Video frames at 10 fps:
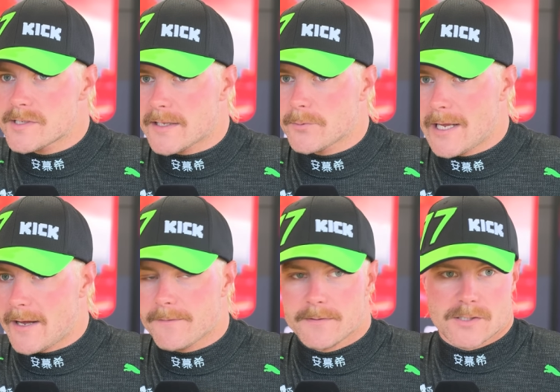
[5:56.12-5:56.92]
yet we
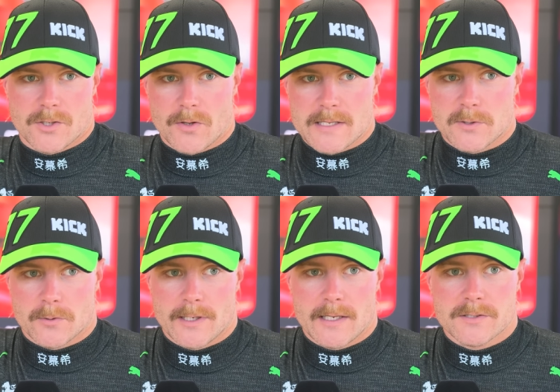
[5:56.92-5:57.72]
have, so that's what
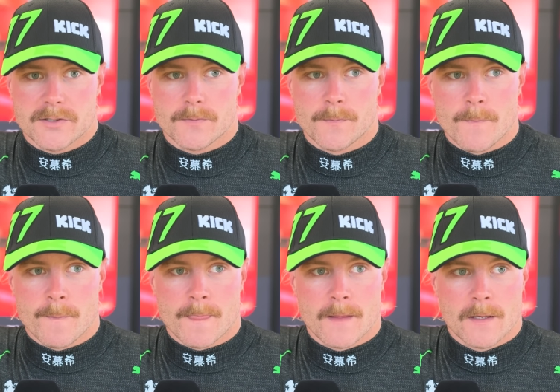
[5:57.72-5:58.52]
we need to
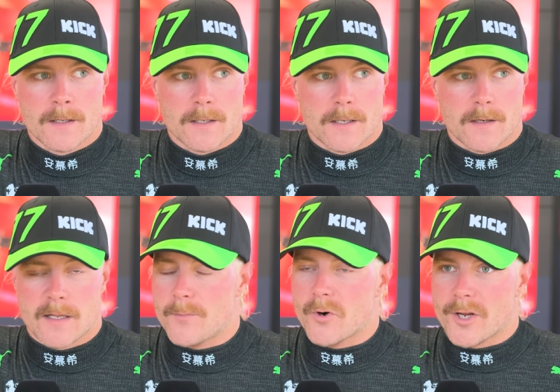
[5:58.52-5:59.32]
uh,
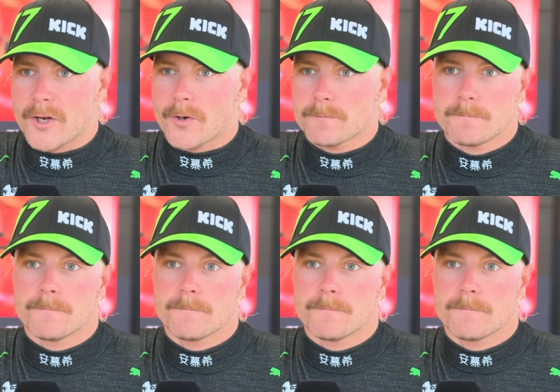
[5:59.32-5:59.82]
keep working on.